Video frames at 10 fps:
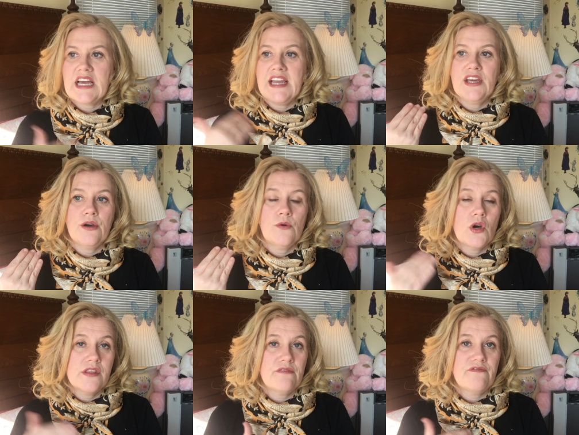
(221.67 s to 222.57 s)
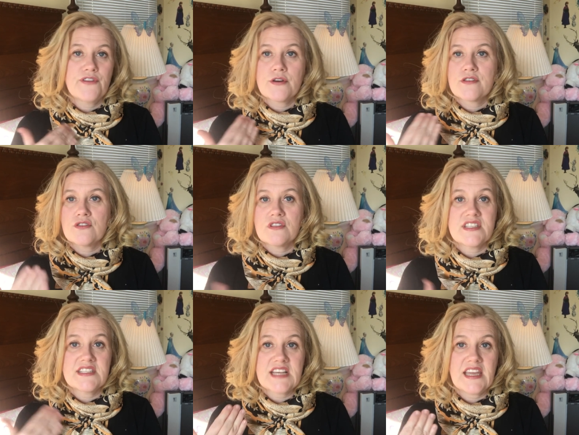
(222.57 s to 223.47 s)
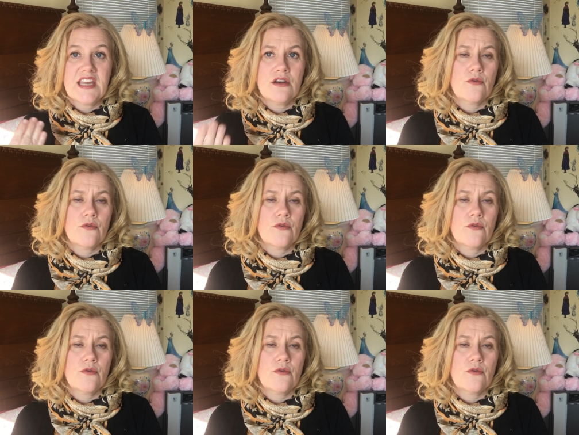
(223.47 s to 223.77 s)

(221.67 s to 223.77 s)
I go on the first or the second